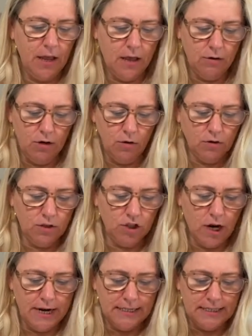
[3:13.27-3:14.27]
we're not
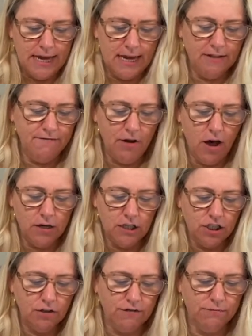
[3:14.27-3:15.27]
trying to take the
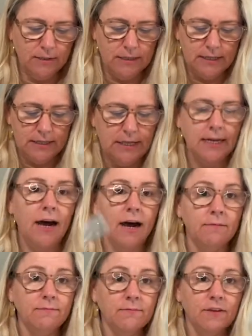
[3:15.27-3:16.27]
varnish off with the
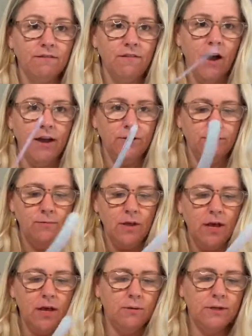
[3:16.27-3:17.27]
file.
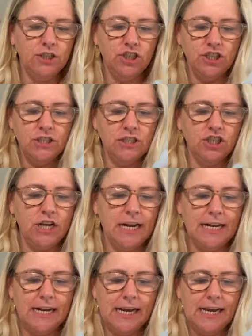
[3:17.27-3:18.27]
We're just
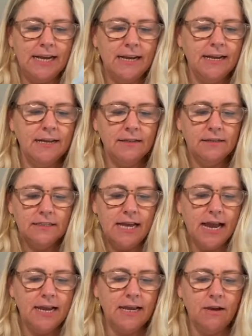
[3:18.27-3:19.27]
gently
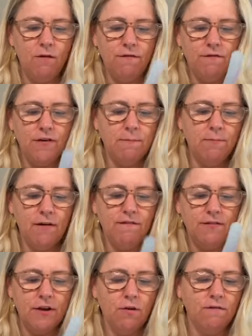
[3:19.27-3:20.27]

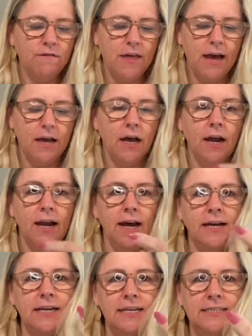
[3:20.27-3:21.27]
buffing off that
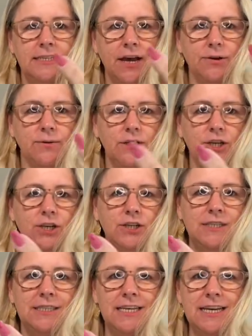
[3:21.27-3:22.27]
colour. So can you
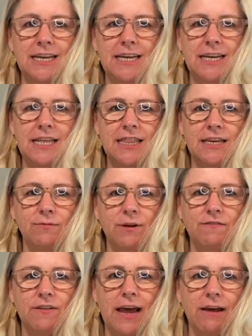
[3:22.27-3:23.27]
see that
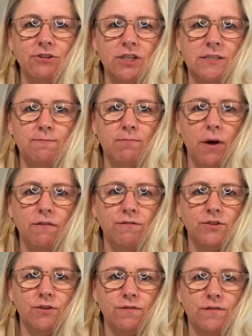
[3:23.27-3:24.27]
we've now just
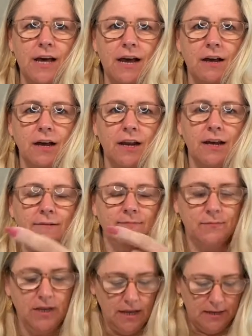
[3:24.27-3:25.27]
buffed off that colour?
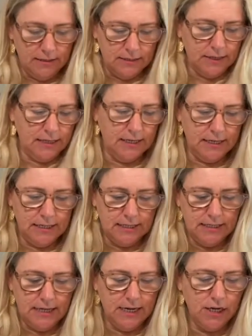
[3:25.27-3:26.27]
So I'm going to
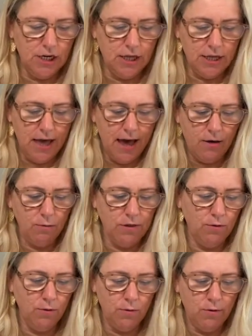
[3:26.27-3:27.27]
continue that
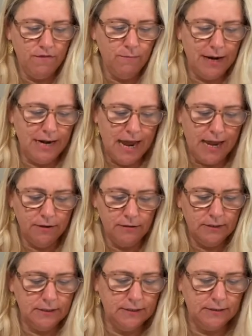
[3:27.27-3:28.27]
with all of my
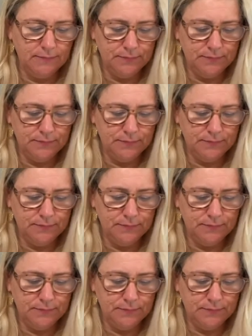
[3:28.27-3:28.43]
nails.